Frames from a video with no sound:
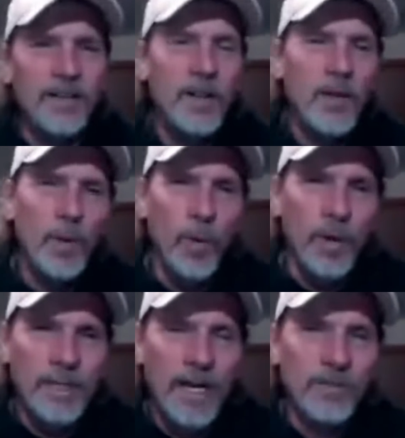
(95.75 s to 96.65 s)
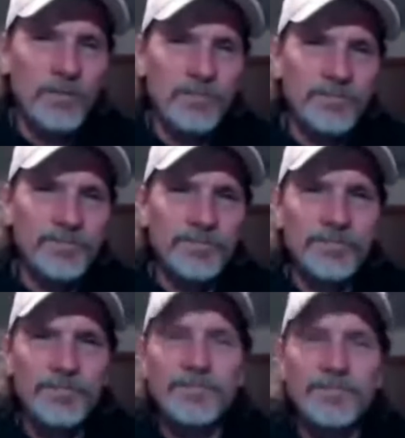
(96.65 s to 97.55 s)
we worked out.
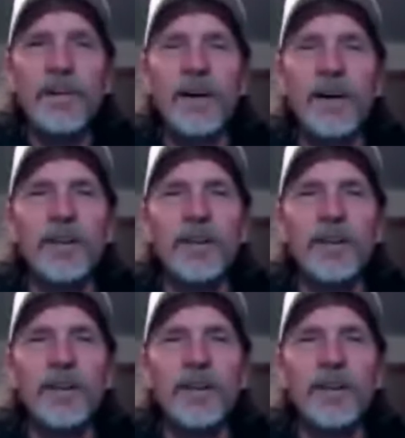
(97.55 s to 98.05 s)
I